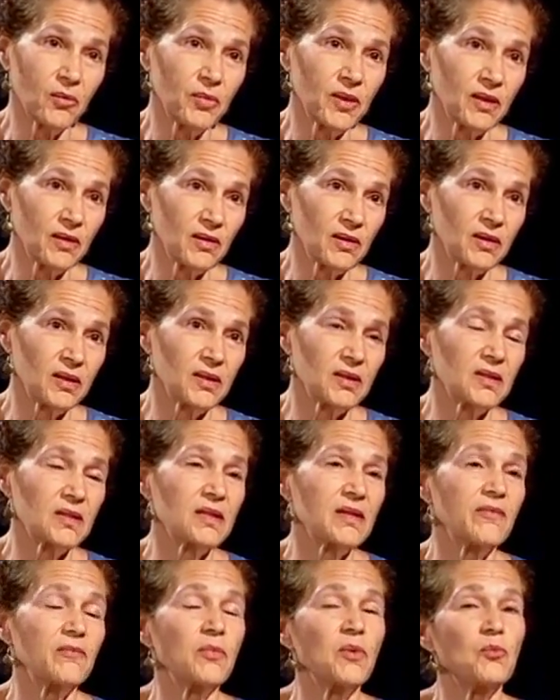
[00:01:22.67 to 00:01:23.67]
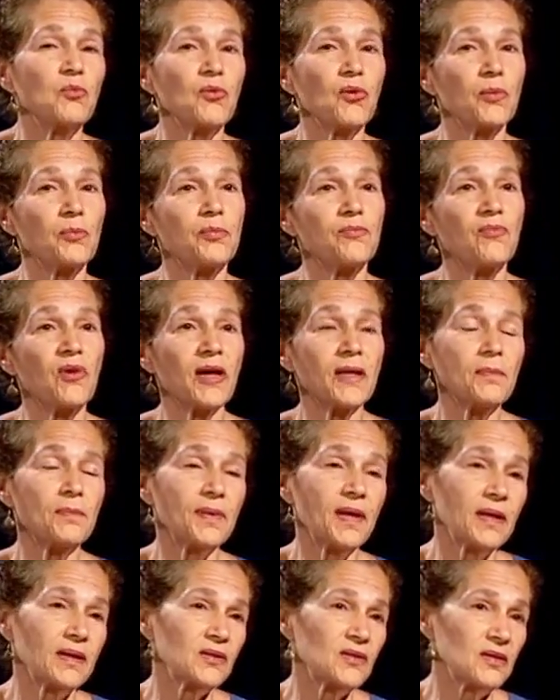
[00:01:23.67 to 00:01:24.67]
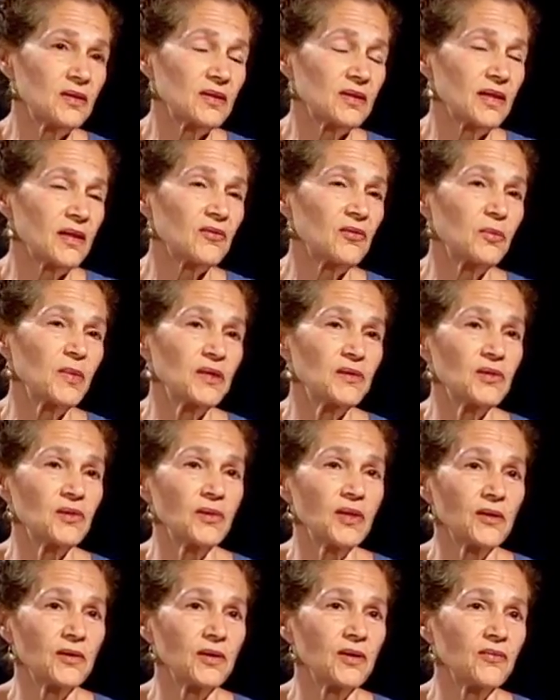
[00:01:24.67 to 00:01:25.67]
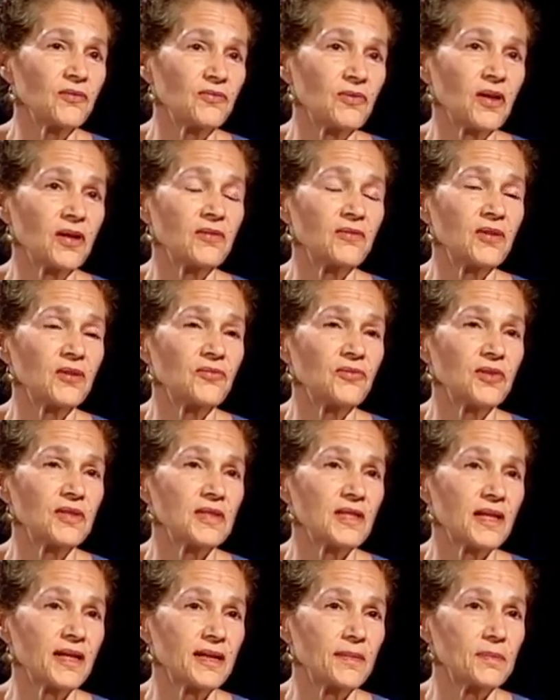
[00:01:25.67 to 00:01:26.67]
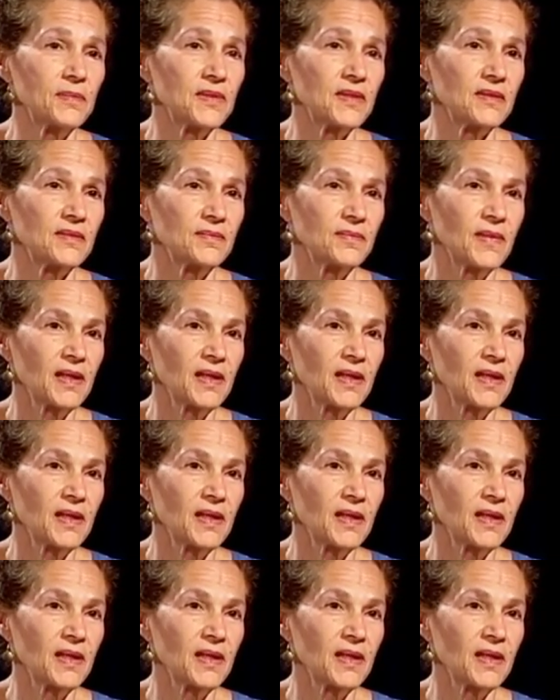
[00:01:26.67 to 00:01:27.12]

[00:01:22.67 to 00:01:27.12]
because I've been brought right back to the Sacramento area 5 different times.